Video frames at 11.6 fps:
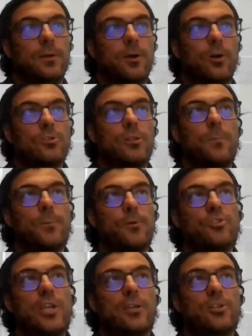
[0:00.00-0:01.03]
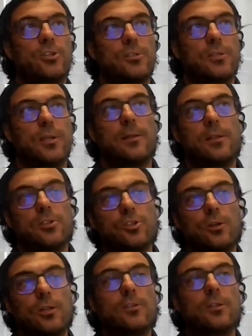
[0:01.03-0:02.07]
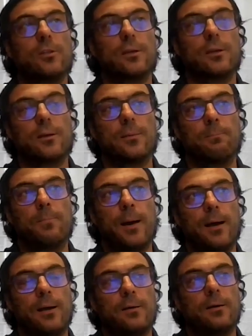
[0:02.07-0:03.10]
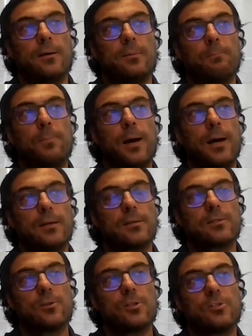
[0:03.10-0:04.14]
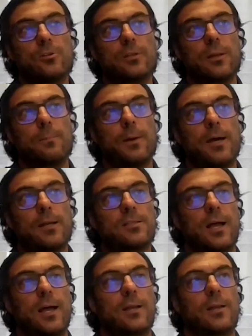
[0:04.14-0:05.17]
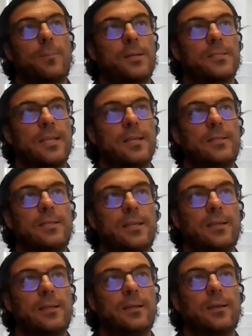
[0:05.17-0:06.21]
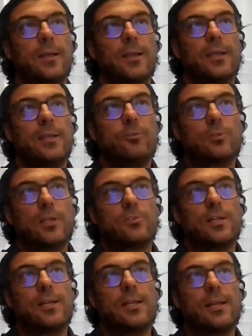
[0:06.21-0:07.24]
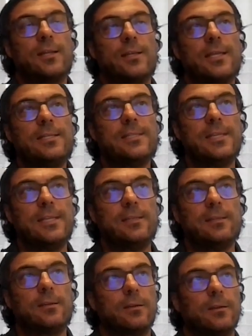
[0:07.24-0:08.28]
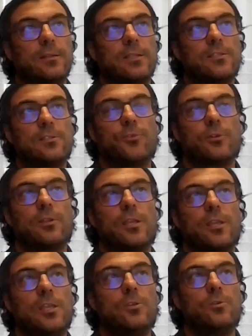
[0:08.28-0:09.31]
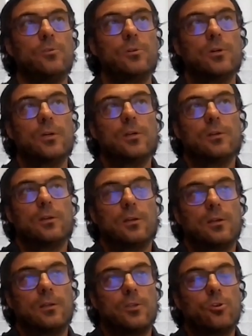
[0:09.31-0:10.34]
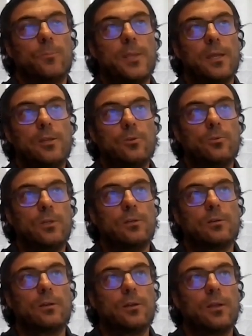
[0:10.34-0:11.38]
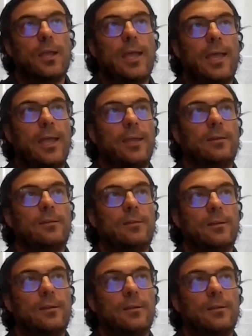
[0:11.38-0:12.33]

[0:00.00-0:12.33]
Also the projections. I mean, the solid bars, horizontal bars are representing in 2019. This is for the EU, the European Union, and